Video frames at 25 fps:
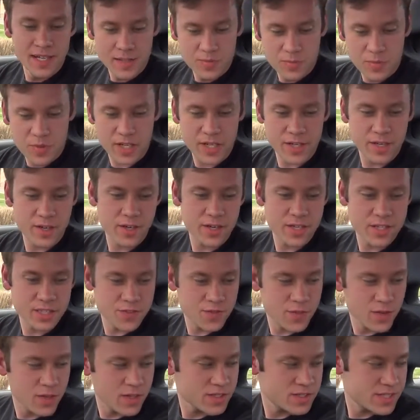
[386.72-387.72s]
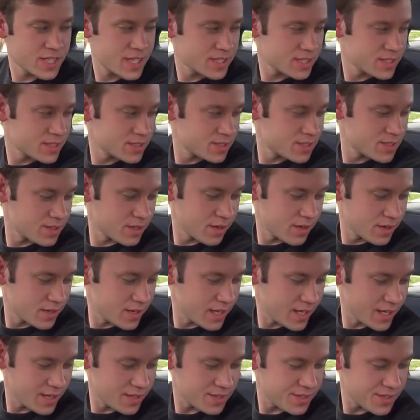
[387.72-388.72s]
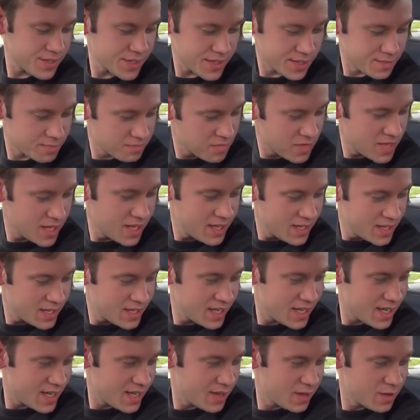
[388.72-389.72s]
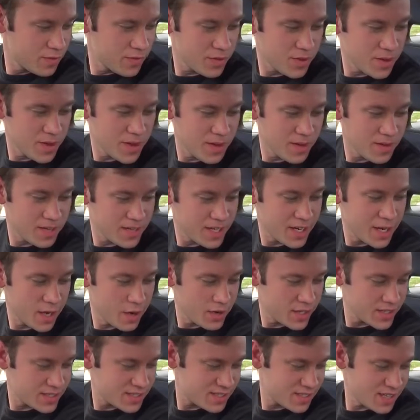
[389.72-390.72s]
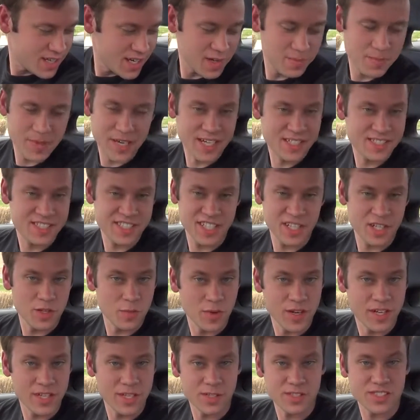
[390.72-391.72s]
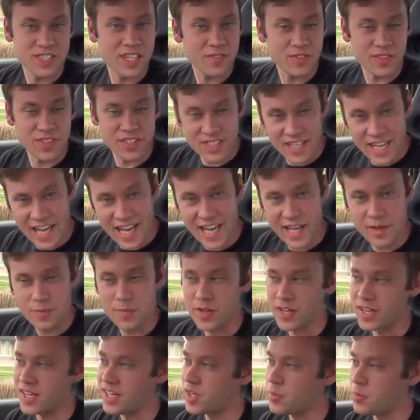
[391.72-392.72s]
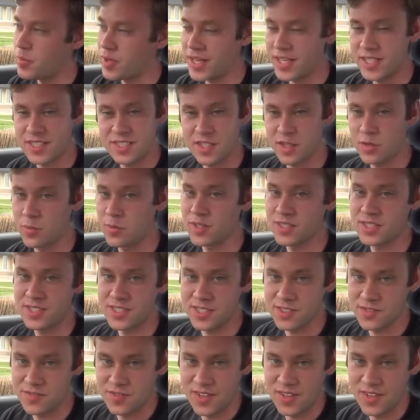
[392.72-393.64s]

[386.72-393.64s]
pretty good as far as that's concerned. And yeah, overall, you know, it's not a backseat you want to use every day, but in a pinch, it'll work just